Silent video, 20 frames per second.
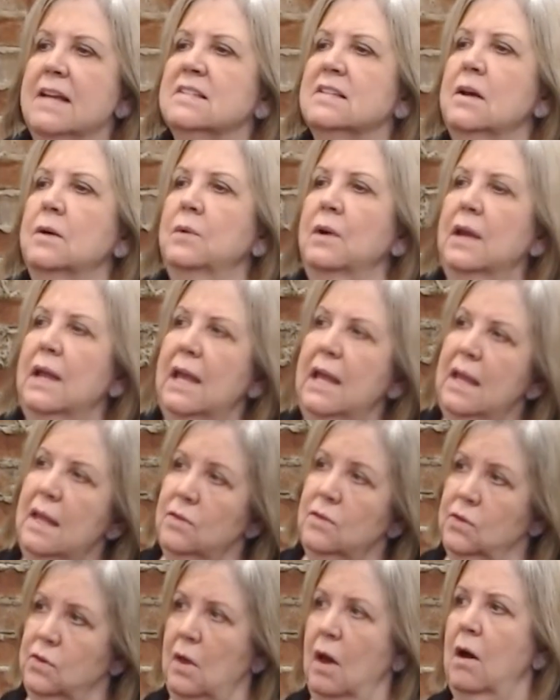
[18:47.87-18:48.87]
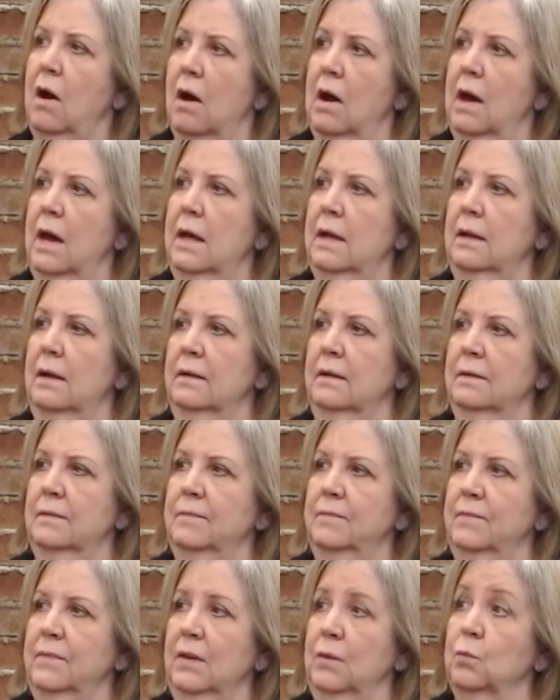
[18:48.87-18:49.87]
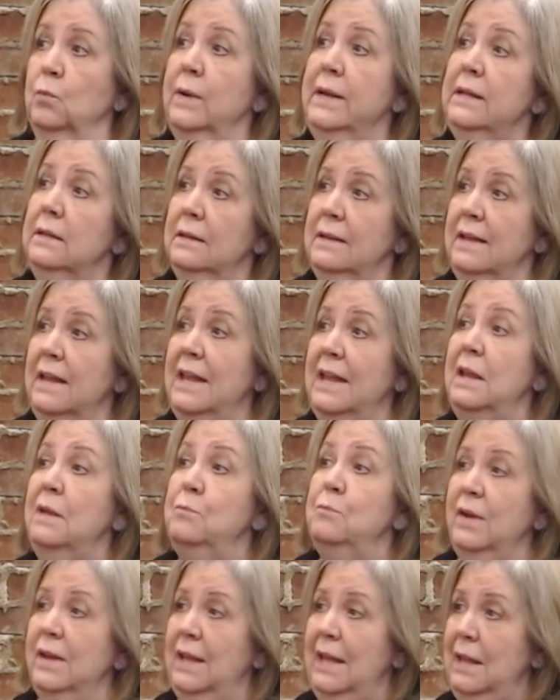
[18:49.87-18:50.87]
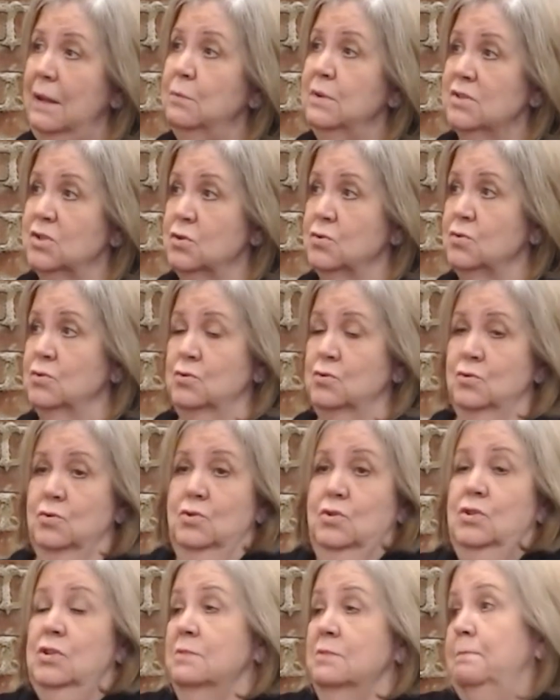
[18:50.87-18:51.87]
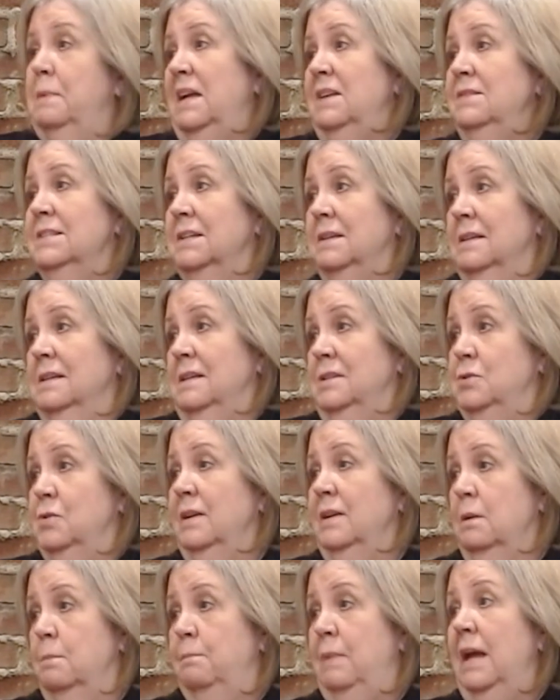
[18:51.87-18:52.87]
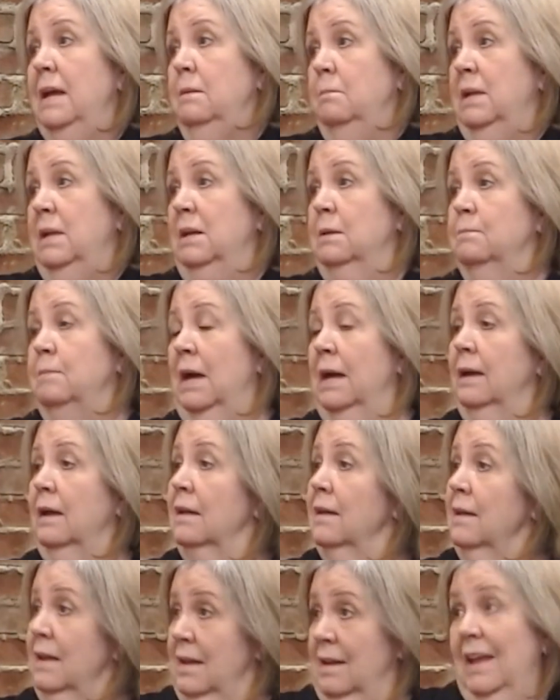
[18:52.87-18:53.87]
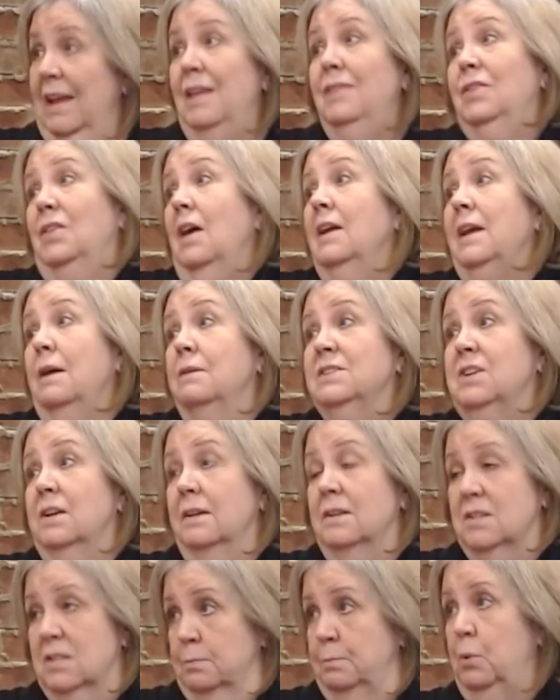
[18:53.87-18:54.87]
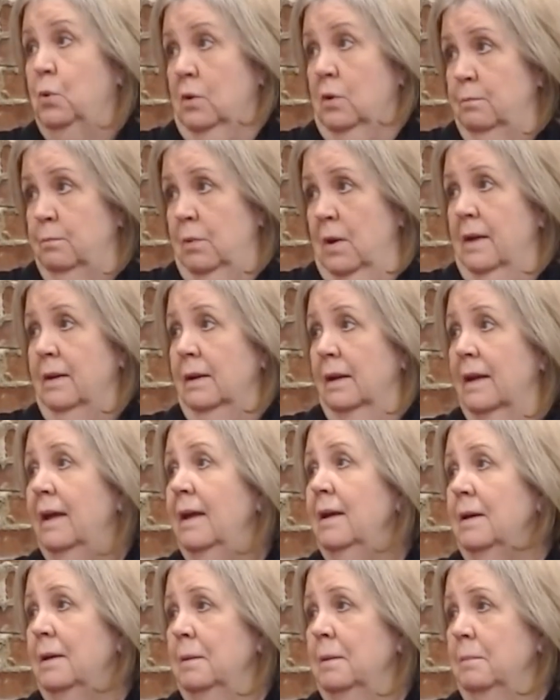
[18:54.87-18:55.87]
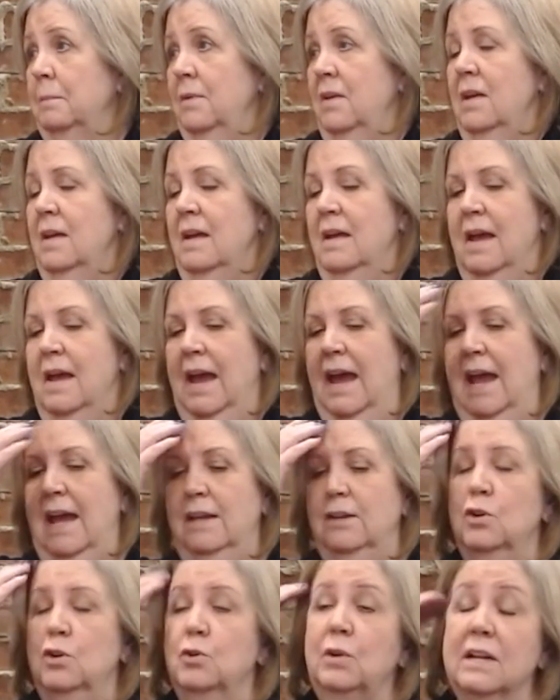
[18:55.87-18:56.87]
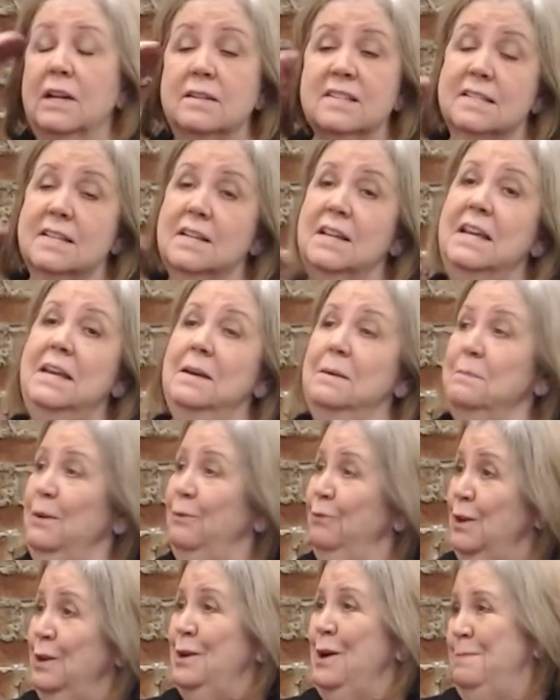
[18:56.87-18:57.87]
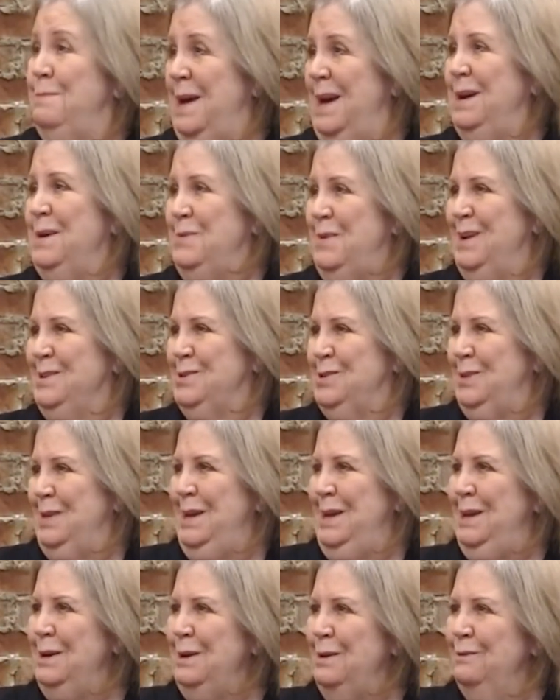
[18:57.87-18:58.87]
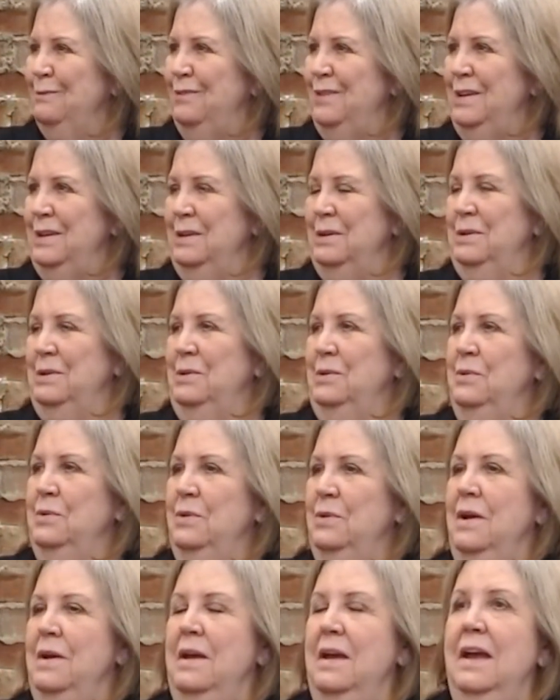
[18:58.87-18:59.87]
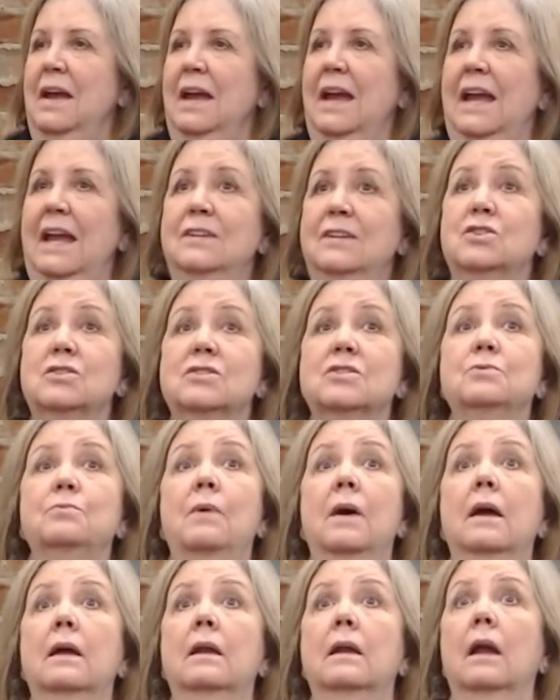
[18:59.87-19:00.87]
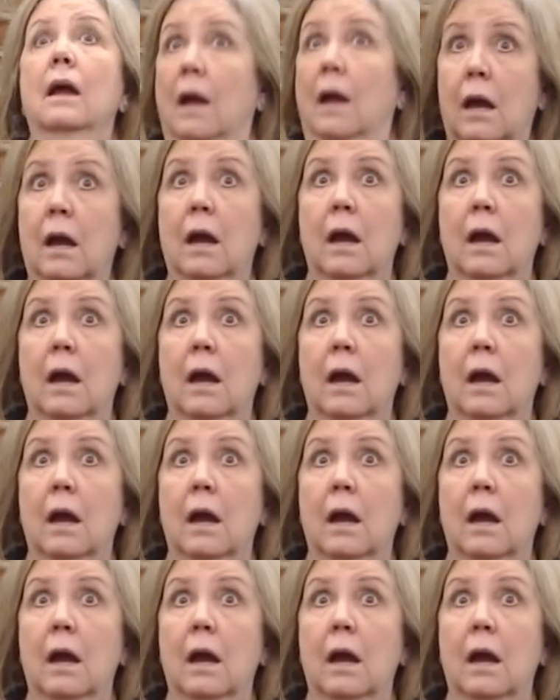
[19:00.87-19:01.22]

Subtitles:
So he thought, really, he was just basically trying to bait me. And he thought I was going to support Brian Kemp. And you can see him, if you go back and watch the interview, he just went.